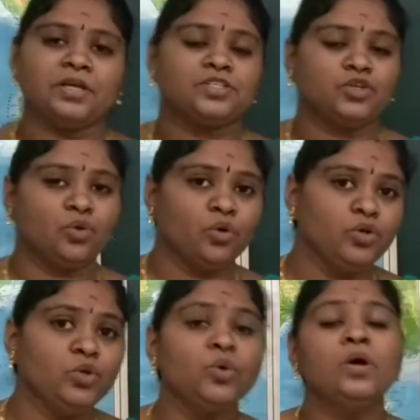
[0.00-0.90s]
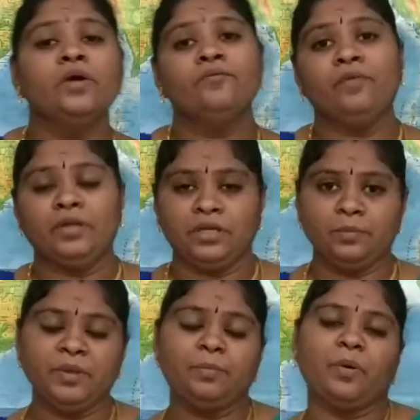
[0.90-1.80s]
As I told you, it will
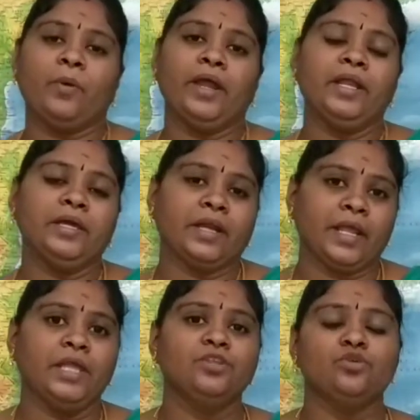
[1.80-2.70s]
be providing rain,